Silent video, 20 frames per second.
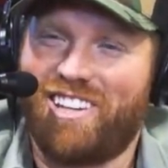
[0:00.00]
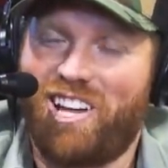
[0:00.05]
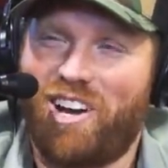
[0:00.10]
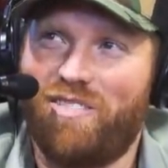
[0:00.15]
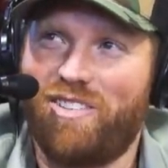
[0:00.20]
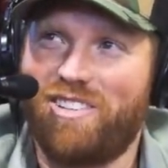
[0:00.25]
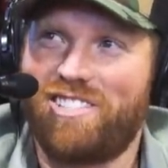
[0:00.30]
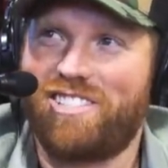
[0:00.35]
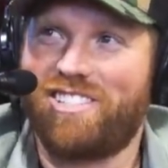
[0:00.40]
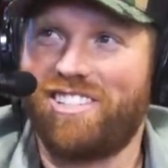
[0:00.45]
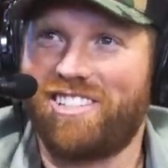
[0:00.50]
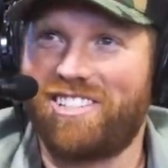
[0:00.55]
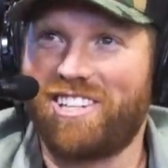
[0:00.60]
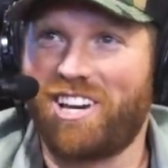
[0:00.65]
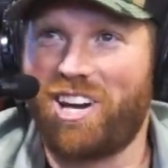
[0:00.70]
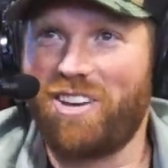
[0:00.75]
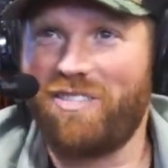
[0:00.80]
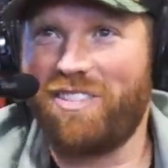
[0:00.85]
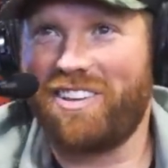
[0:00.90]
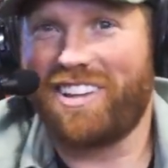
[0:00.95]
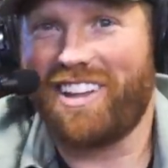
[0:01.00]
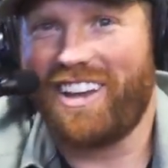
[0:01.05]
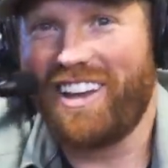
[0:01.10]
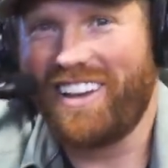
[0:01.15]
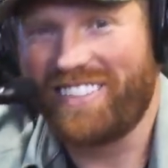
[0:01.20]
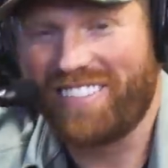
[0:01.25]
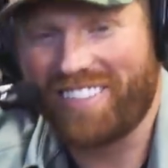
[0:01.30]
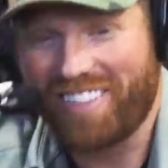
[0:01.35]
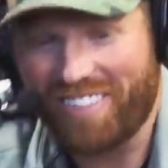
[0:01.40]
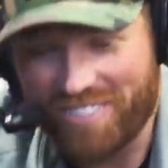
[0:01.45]
Llamas yeah. to time in
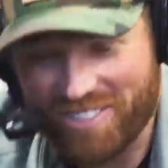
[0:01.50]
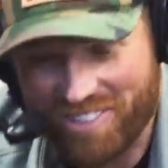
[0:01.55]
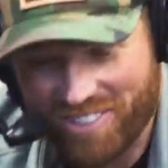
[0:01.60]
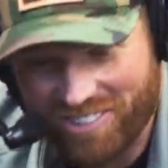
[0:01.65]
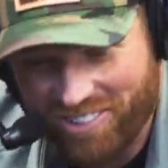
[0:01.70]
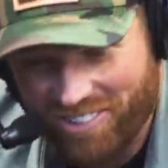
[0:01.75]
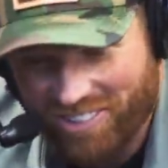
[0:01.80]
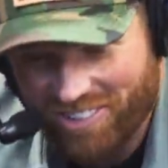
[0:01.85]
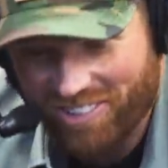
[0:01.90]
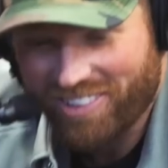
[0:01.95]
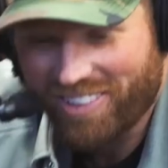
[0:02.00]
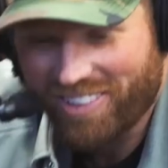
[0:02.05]
life. That's that right. Cool.